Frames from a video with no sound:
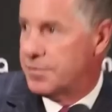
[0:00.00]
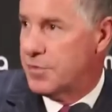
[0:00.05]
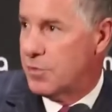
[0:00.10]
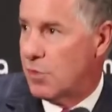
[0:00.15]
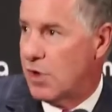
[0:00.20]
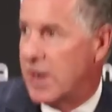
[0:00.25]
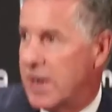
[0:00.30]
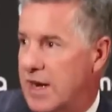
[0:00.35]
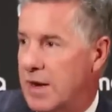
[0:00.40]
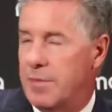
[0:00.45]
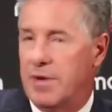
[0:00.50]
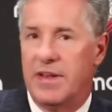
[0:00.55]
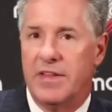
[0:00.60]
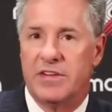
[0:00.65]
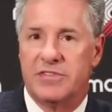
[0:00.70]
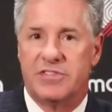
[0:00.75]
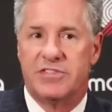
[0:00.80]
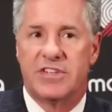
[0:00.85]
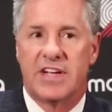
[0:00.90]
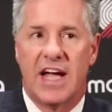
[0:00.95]
right? I mean,
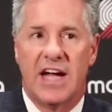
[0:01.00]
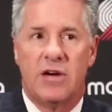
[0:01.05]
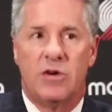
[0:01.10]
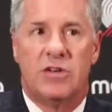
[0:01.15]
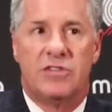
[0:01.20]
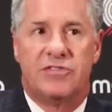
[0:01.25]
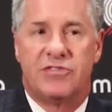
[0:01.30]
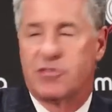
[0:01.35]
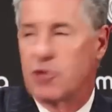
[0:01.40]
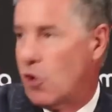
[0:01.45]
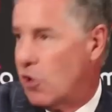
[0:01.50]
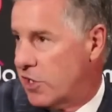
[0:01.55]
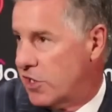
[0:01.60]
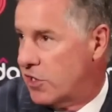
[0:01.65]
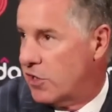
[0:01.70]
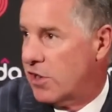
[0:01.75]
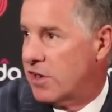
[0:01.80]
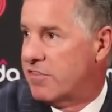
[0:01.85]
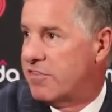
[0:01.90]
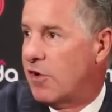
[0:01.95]
this is a guy who has
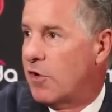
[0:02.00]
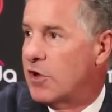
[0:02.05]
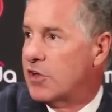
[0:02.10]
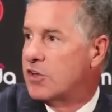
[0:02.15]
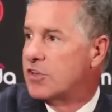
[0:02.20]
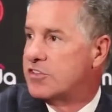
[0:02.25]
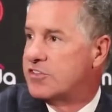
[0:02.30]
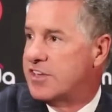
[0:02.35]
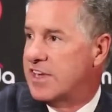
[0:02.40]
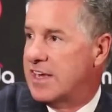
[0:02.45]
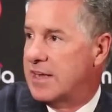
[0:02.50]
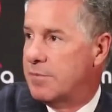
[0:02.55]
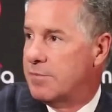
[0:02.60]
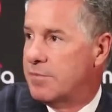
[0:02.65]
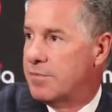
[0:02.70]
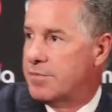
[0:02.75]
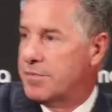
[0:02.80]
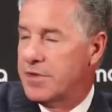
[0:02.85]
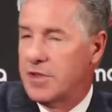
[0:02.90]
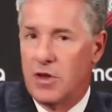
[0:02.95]
started on a very good
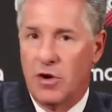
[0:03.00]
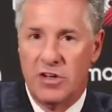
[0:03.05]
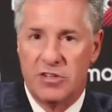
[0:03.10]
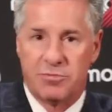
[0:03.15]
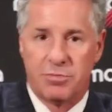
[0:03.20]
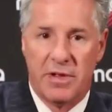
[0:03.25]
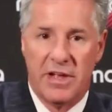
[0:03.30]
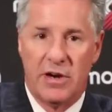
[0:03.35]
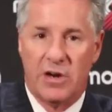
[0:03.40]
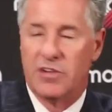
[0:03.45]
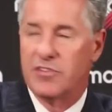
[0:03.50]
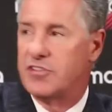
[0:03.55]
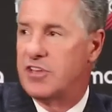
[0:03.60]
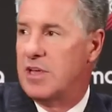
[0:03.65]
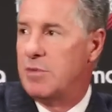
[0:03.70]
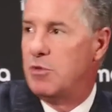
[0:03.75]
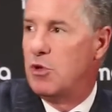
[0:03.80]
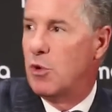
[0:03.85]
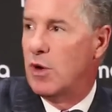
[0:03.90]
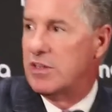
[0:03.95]
team. He's played on
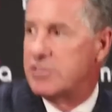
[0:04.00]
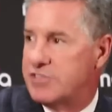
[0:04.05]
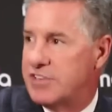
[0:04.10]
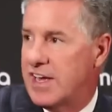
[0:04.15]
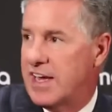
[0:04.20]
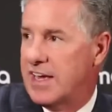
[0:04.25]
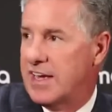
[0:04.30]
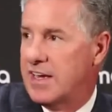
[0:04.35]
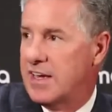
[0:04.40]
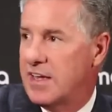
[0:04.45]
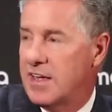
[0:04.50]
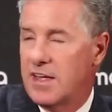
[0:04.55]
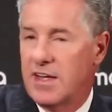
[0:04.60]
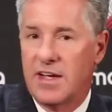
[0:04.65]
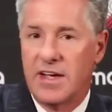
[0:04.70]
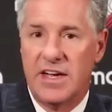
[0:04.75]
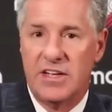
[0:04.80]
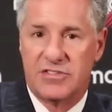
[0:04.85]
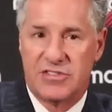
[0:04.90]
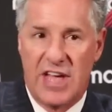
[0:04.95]
Team USA.
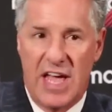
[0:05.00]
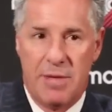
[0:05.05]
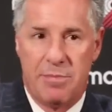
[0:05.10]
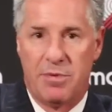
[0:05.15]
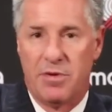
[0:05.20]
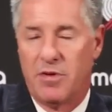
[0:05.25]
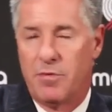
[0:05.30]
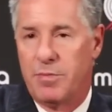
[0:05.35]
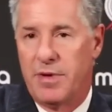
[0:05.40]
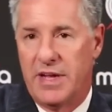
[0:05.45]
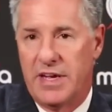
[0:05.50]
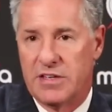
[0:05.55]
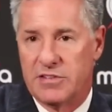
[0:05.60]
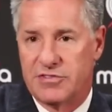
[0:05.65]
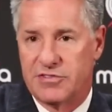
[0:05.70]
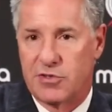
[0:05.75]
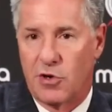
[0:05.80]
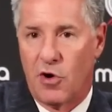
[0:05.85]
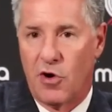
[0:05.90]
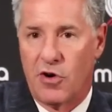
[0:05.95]
He's capable of being a
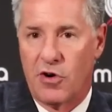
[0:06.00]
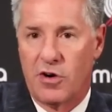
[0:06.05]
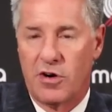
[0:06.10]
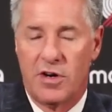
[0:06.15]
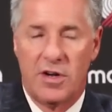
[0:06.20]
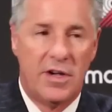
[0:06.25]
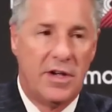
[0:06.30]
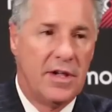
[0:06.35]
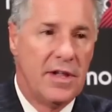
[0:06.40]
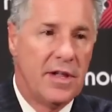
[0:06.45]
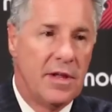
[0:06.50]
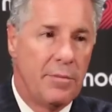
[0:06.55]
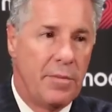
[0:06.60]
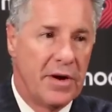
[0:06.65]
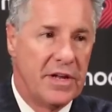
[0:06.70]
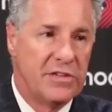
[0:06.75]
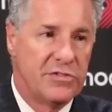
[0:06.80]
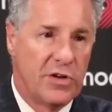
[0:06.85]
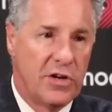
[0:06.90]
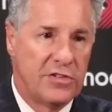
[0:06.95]
starter,
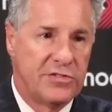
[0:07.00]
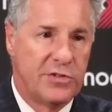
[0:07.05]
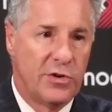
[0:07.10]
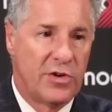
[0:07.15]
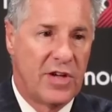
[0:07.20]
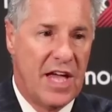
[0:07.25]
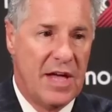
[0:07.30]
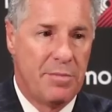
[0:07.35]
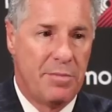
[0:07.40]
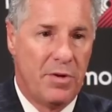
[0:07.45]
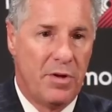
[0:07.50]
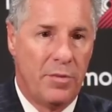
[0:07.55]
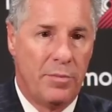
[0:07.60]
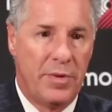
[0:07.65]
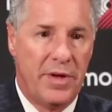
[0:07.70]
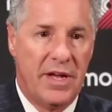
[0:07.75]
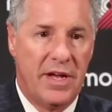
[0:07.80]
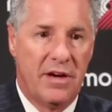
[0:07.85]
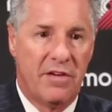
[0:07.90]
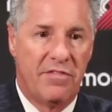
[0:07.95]
but he's also capable of
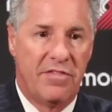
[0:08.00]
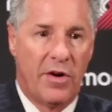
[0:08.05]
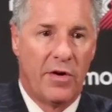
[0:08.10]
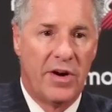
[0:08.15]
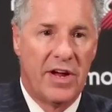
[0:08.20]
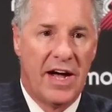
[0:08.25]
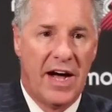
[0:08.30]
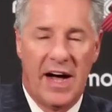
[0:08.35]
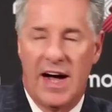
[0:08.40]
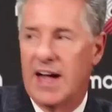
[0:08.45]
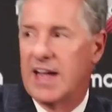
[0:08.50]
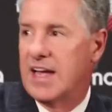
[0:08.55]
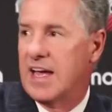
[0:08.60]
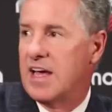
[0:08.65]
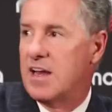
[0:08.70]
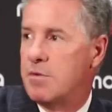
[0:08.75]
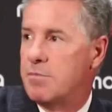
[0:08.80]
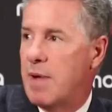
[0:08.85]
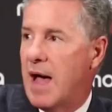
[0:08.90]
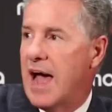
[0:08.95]
being a very
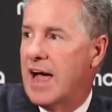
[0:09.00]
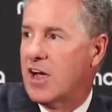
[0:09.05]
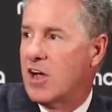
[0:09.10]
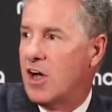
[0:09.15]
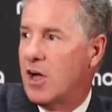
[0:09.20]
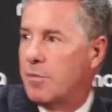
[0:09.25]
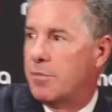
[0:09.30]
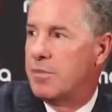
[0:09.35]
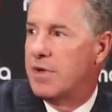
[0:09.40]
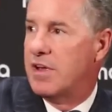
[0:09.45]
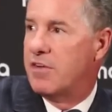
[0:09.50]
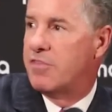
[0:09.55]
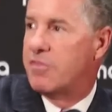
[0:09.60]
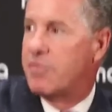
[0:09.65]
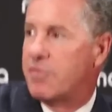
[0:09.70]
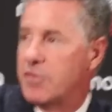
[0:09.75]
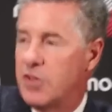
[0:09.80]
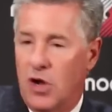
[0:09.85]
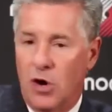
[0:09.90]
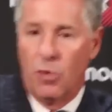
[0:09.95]
high-end backup
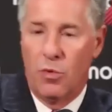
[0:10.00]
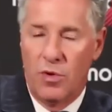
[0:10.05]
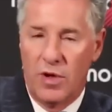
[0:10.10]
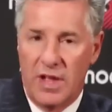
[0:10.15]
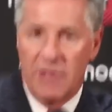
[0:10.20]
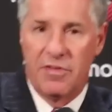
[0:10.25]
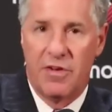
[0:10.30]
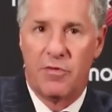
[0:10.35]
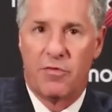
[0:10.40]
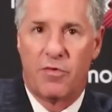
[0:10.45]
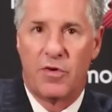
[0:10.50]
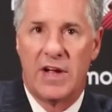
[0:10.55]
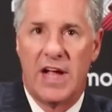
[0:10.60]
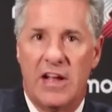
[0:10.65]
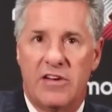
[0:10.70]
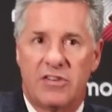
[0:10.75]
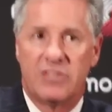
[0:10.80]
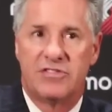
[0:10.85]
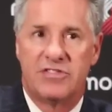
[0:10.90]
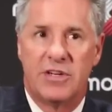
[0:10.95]
if in free
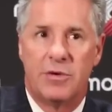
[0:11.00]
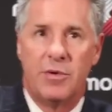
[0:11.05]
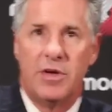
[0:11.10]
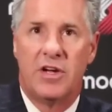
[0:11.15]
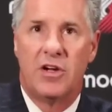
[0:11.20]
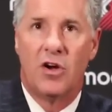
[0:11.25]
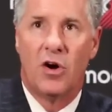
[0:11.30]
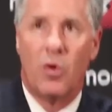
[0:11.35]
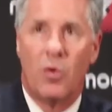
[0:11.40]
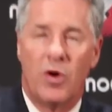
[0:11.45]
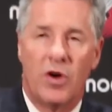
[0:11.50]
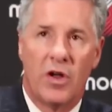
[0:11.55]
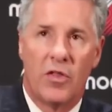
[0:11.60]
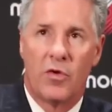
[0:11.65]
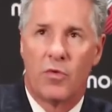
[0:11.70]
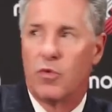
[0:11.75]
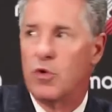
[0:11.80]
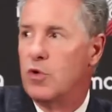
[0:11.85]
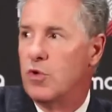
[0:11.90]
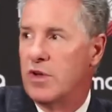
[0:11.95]
agency we go
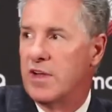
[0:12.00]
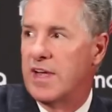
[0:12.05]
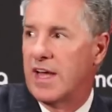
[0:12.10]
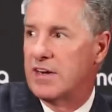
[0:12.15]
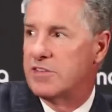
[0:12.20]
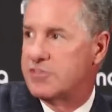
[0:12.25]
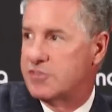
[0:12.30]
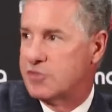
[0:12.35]
another route and get a